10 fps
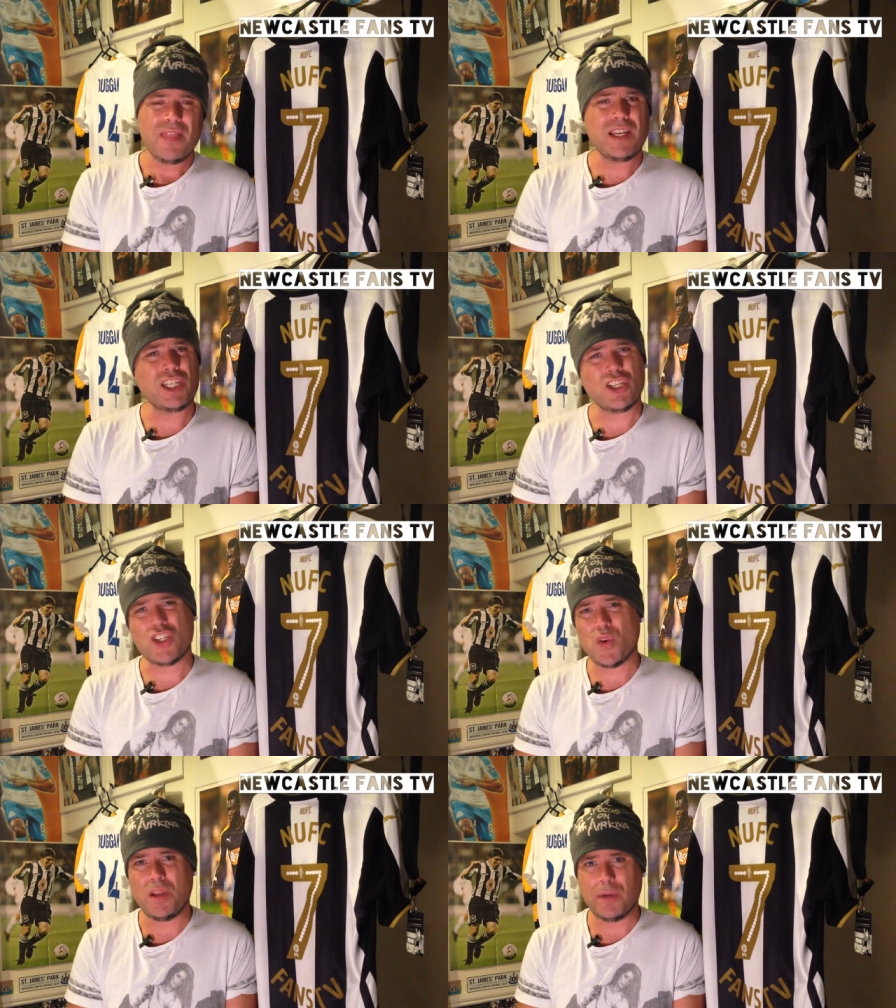This is a
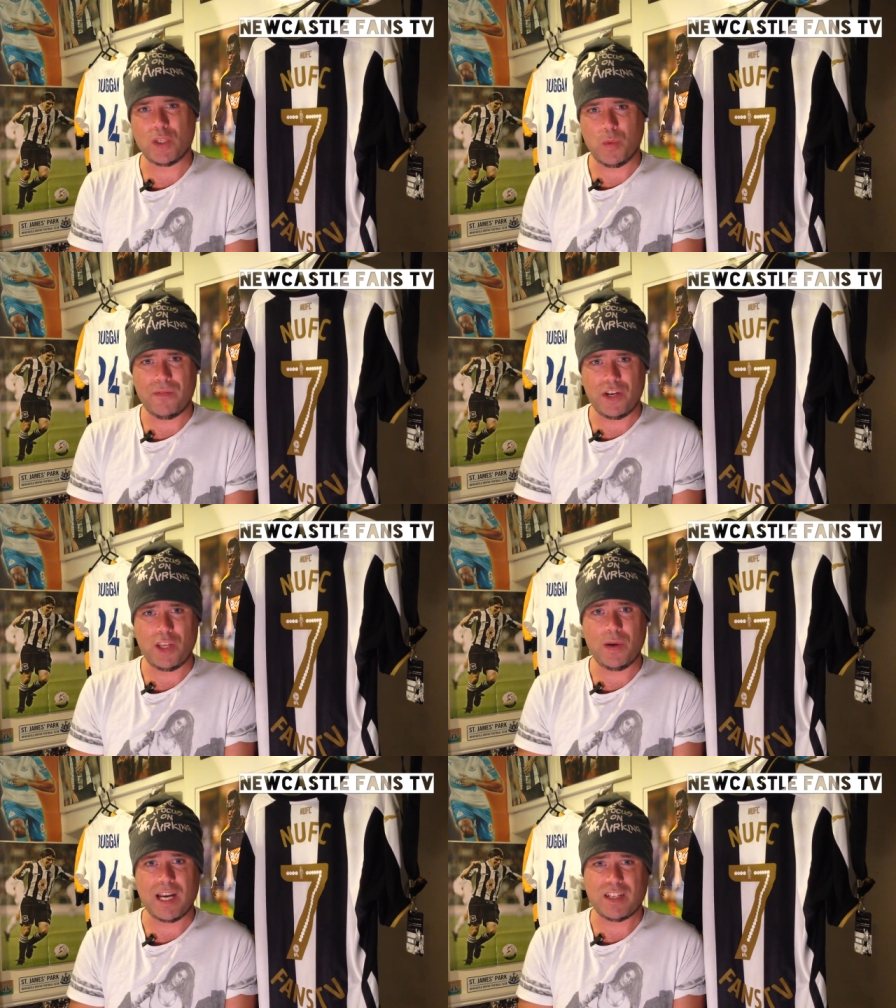surely must win for
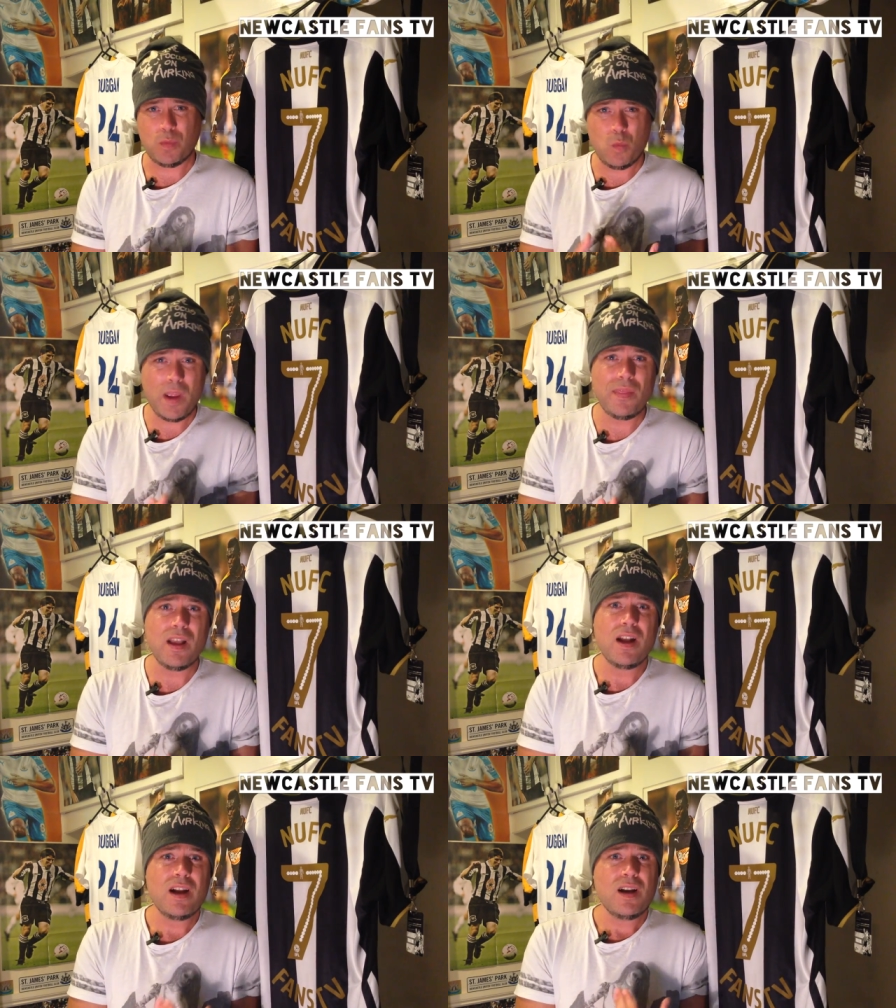Newcastle. A win
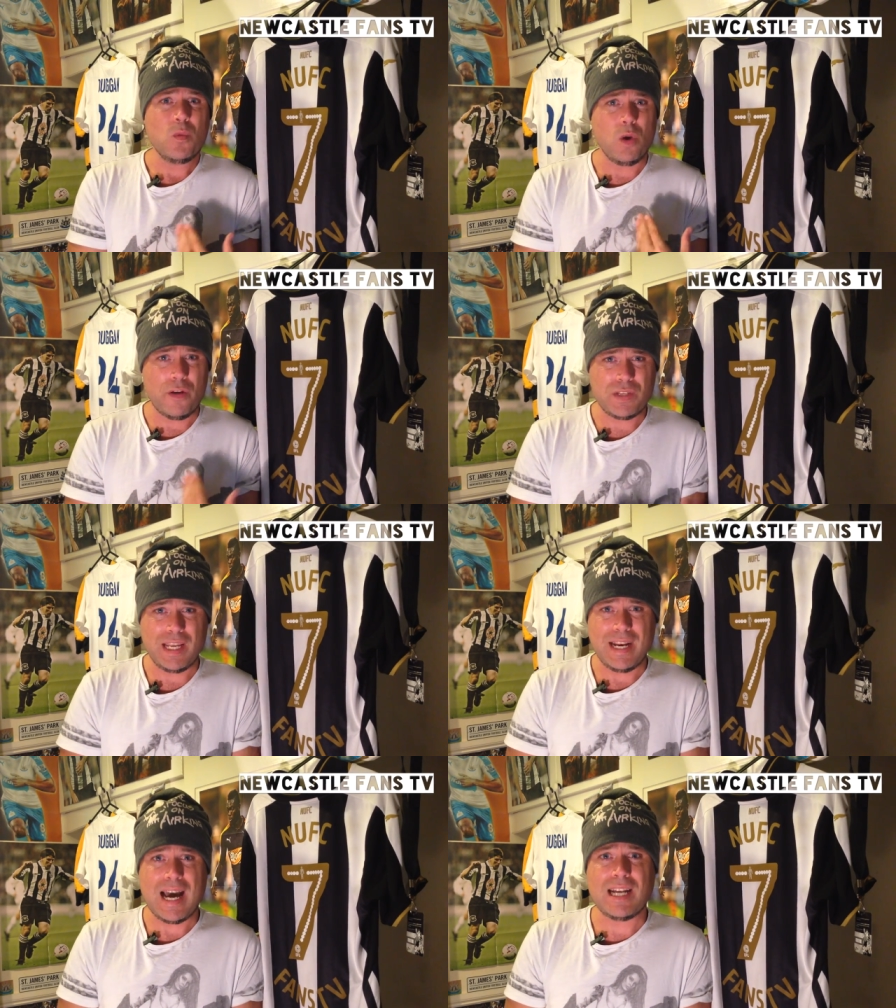will
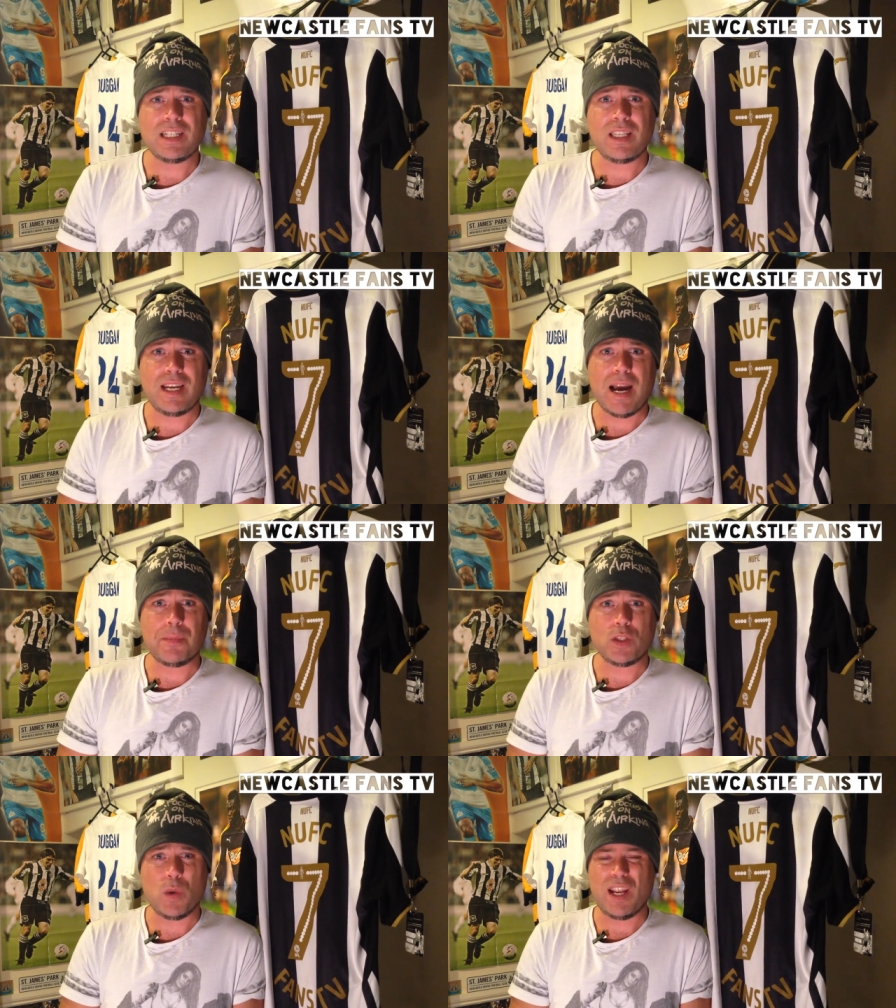obviously enhance the gap as well.